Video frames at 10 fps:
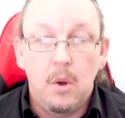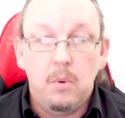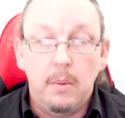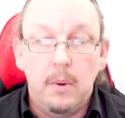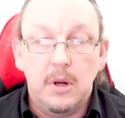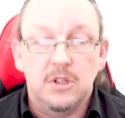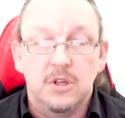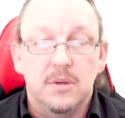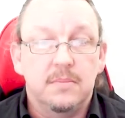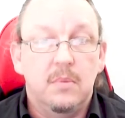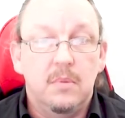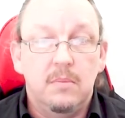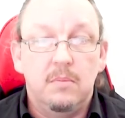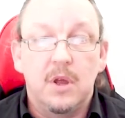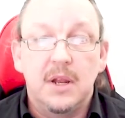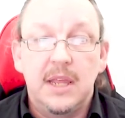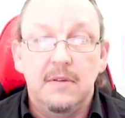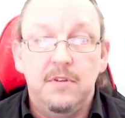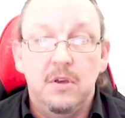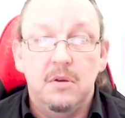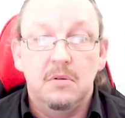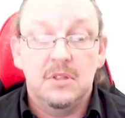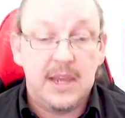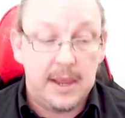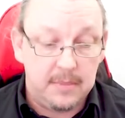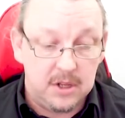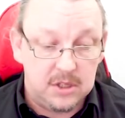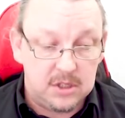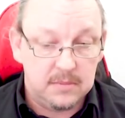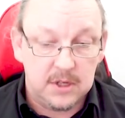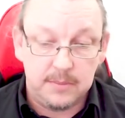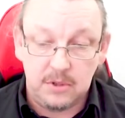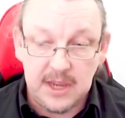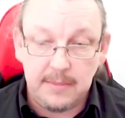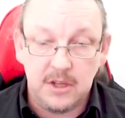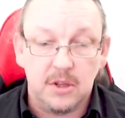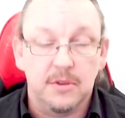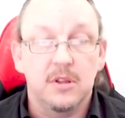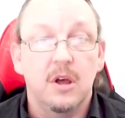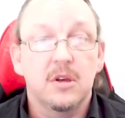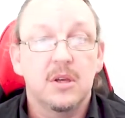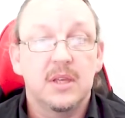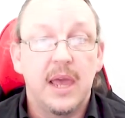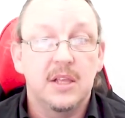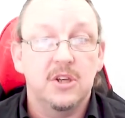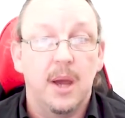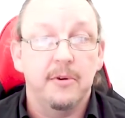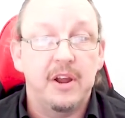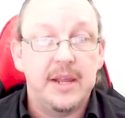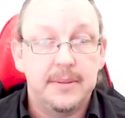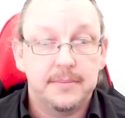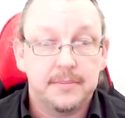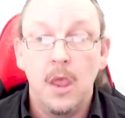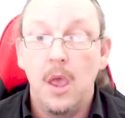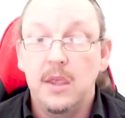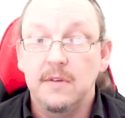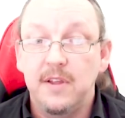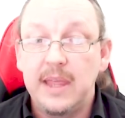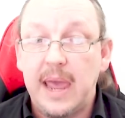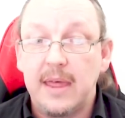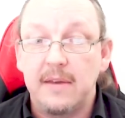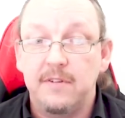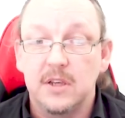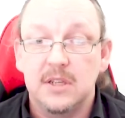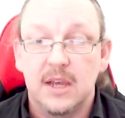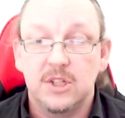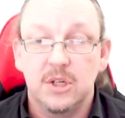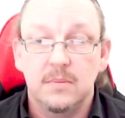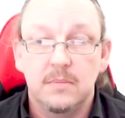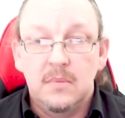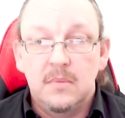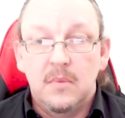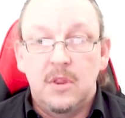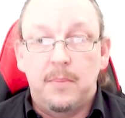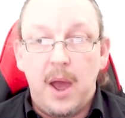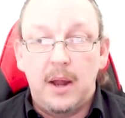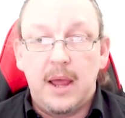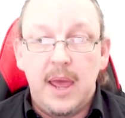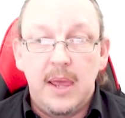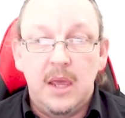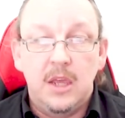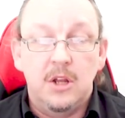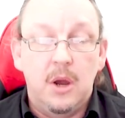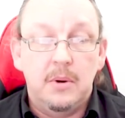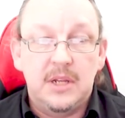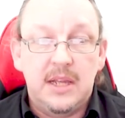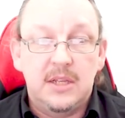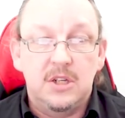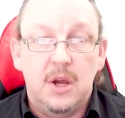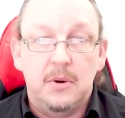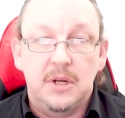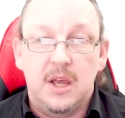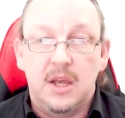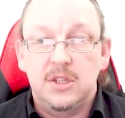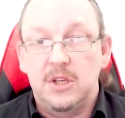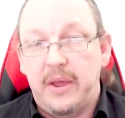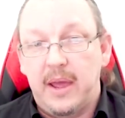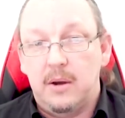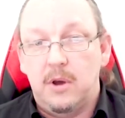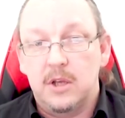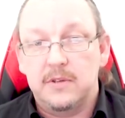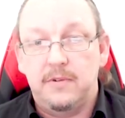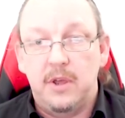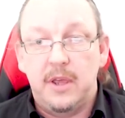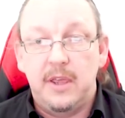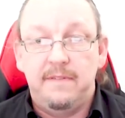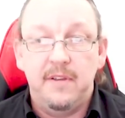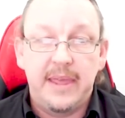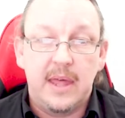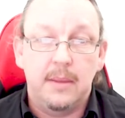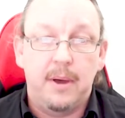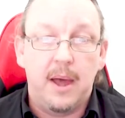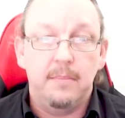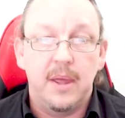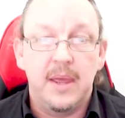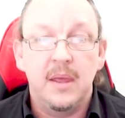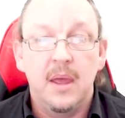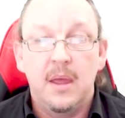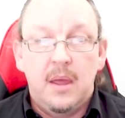what we want to do, we're going to give you 10 minutes. So put 10 minutes on the clock, get your timer ready. You're filling out that first section. The part A, you know what it is, you know what it does, you know how it works for you. You're filling out the part B,